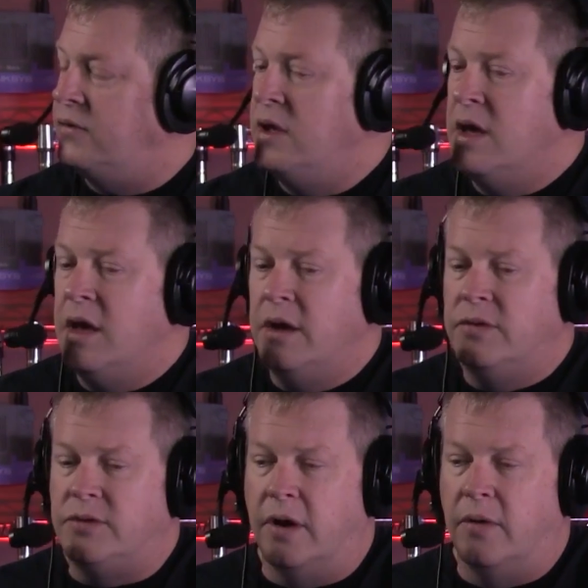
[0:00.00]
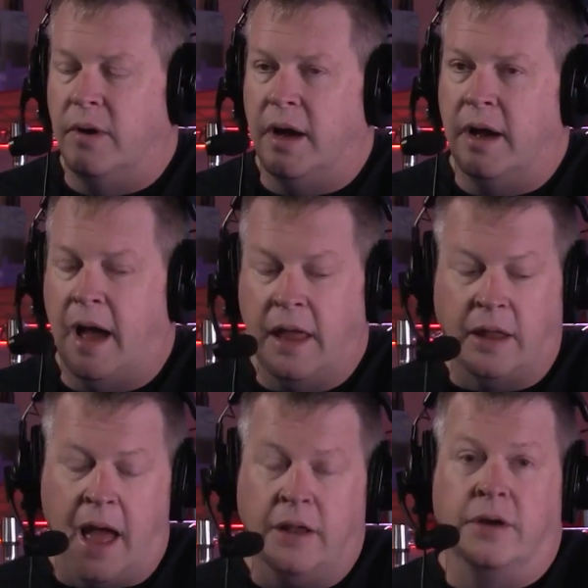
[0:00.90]
Sure. So uh, I,
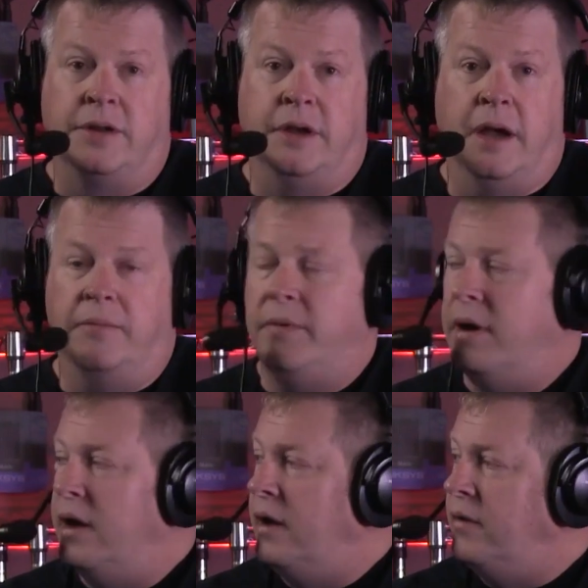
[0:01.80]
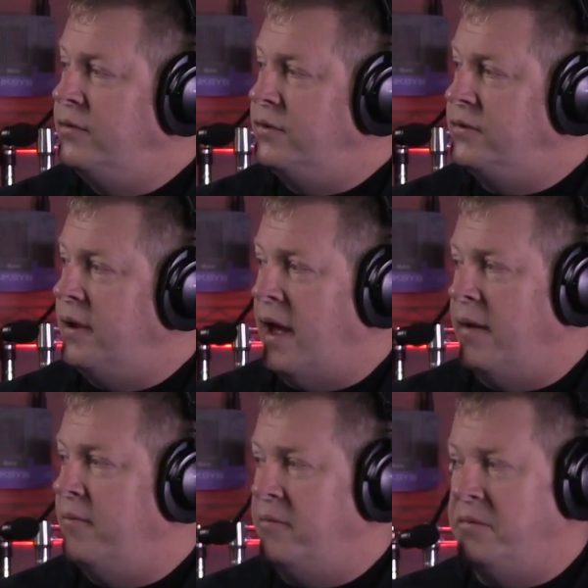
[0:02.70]
I looked up uh, just
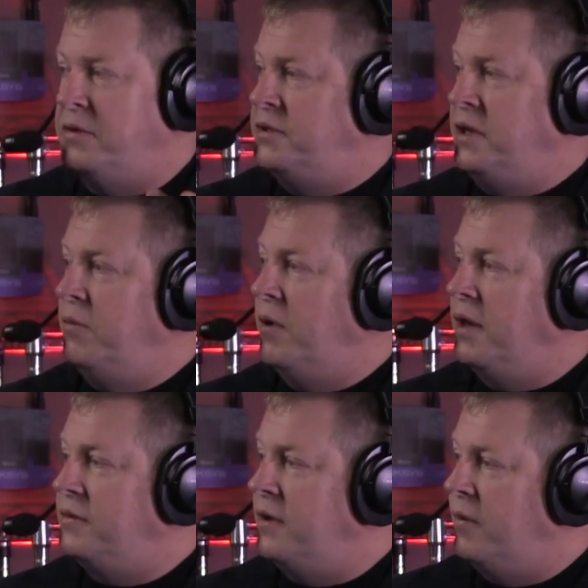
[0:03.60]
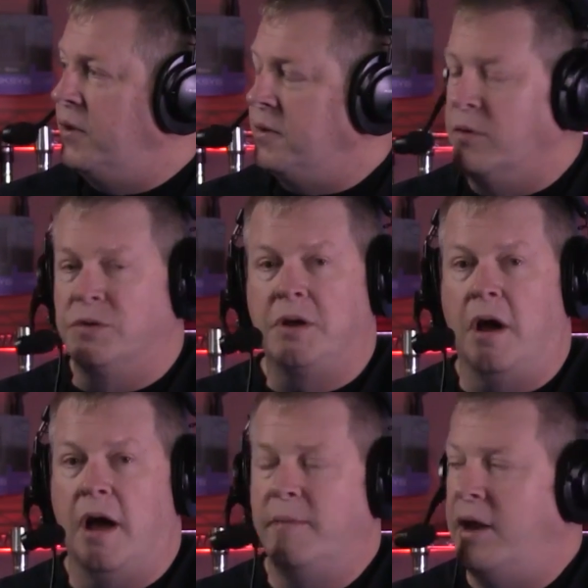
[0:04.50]
uh, to see what uh, what the most
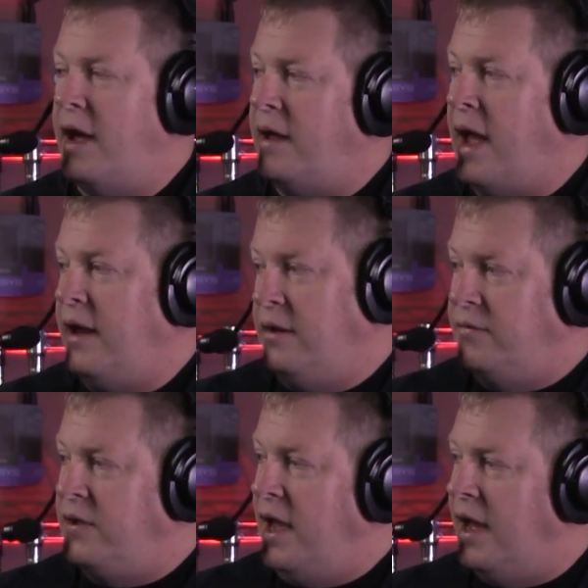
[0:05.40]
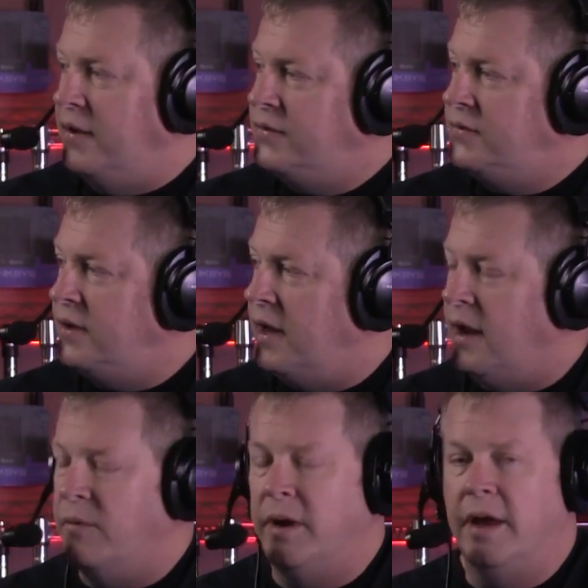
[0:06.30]
common I, I could have guessed, and
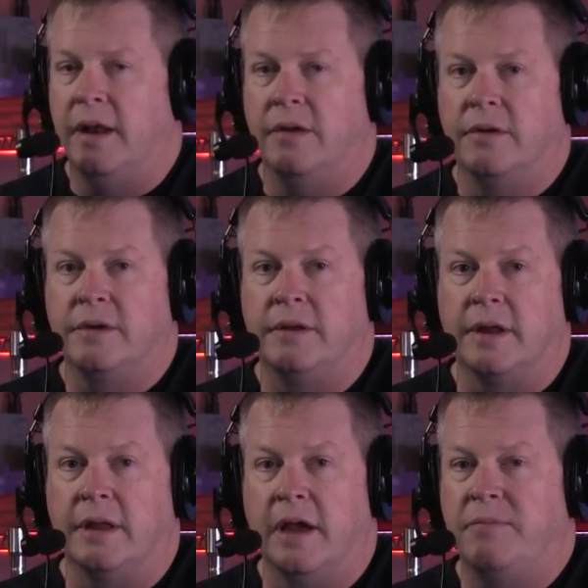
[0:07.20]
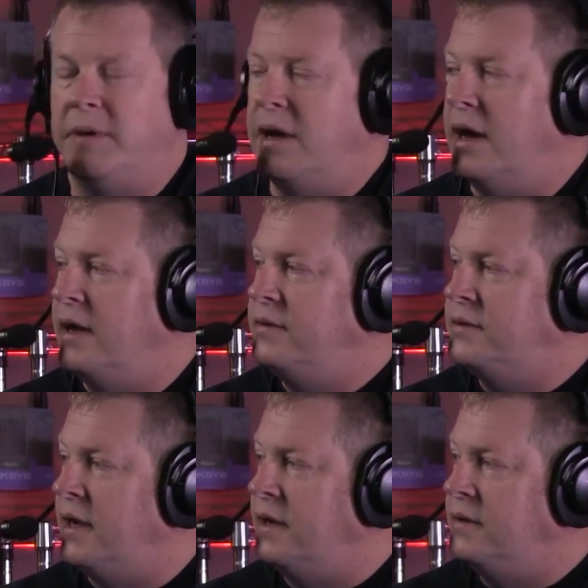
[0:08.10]
I went ahead and looked like the F B I
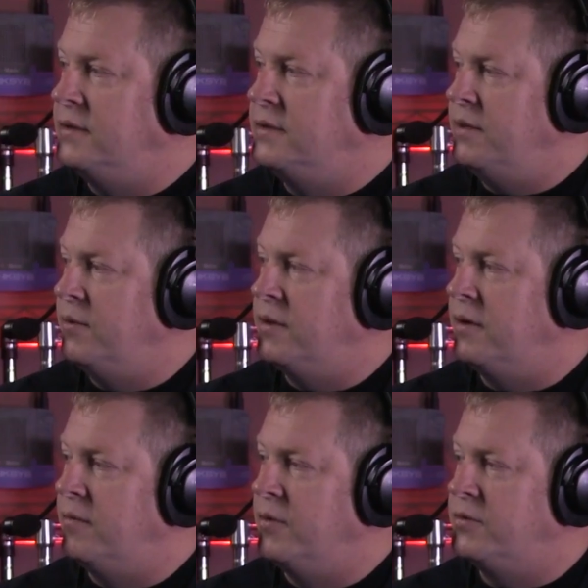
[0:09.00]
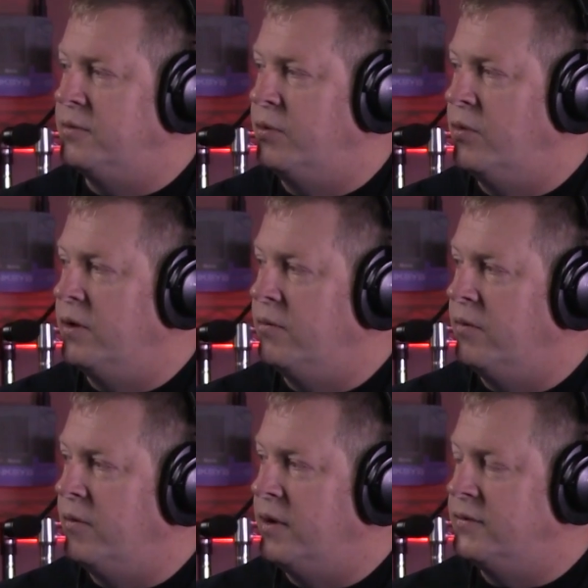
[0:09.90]
site to what their most reported
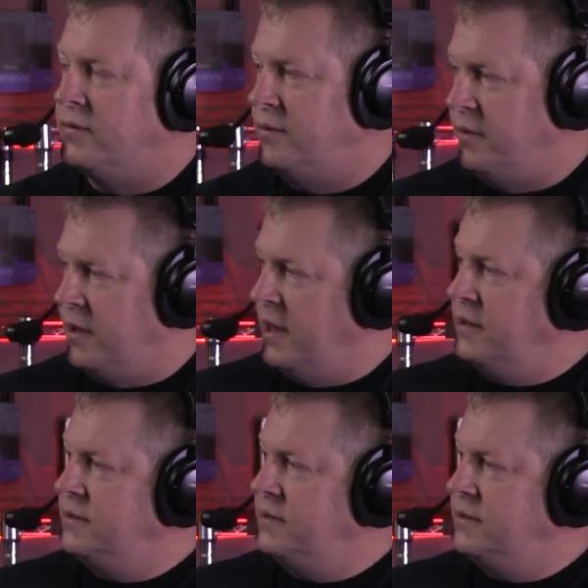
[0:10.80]
one was. You want to guess?